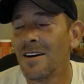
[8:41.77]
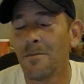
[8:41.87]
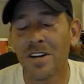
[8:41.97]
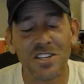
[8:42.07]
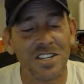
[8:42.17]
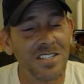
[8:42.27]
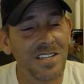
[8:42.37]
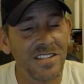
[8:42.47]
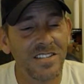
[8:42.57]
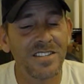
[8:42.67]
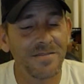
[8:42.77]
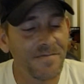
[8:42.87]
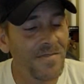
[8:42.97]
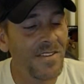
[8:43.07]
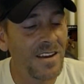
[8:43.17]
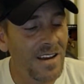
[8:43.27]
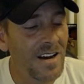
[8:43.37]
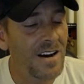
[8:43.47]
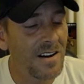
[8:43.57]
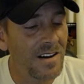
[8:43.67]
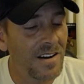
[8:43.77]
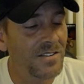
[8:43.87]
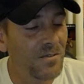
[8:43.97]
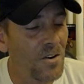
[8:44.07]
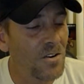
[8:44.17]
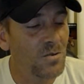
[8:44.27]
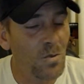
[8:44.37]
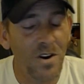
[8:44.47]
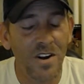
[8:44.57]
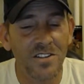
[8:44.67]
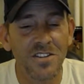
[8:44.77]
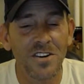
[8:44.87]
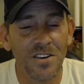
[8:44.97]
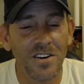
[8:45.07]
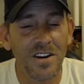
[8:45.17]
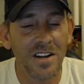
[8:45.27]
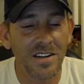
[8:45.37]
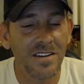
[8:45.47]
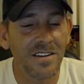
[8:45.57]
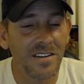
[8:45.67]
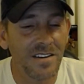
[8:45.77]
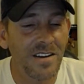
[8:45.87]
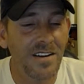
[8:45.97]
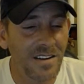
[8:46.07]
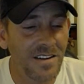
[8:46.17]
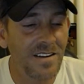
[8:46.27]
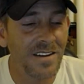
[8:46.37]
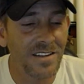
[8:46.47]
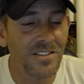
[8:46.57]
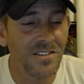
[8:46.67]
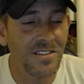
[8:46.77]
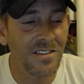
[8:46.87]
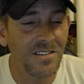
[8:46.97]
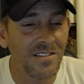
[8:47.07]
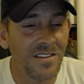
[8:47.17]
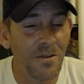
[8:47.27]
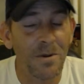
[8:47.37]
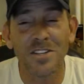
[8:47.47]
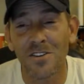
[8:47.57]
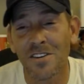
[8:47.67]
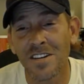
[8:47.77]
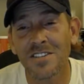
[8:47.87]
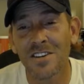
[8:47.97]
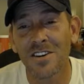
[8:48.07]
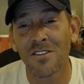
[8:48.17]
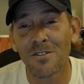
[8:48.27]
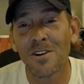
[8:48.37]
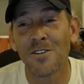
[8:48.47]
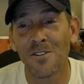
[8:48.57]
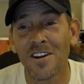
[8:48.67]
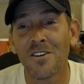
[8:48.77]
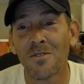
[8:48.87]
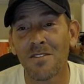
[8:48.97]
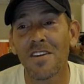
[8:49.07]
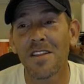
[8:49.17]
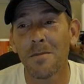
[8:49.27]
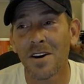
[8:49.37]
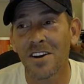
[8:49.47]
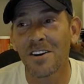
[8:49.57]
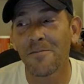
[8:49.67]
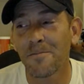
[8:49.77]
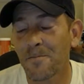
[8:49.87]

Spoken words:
But she says, yeah, as far as we're concerned, the return needs to go through and you need to refund the money.